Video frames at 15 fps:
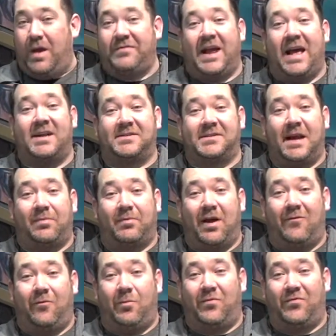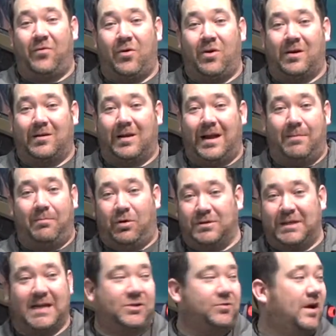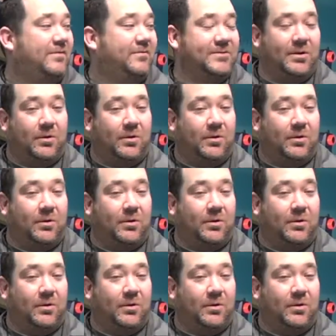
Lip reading: haven't had a sniper rifle before in our line of bolt action rifles,